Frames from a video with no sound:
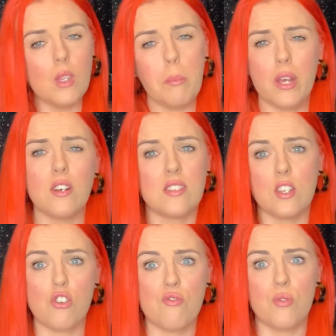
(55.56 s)
because of the
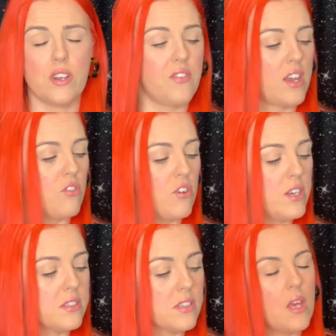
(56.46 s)

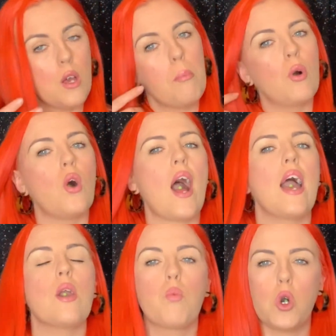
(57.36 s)
coronavirus, but
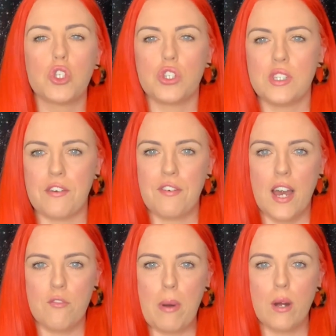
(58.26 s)
it was under £5,
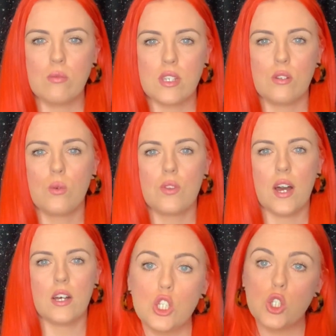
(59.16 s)
I know
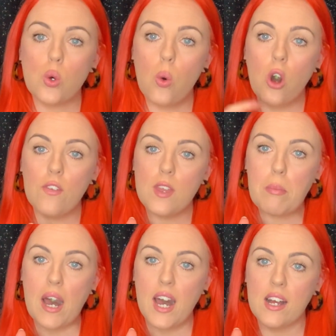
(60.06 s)
that. So on the
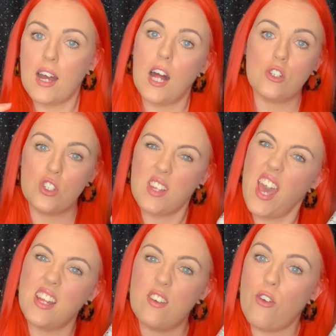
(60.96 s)
back, I'll just
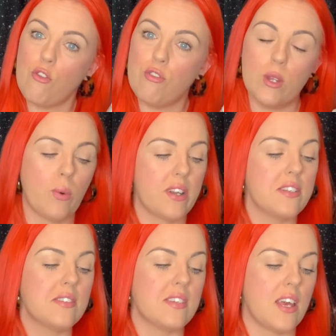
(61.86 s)
kind of read what
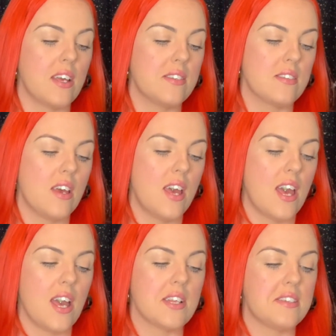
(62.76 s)
it says.
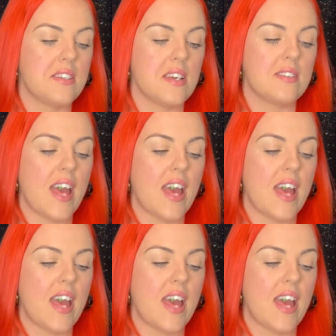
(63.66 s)
It says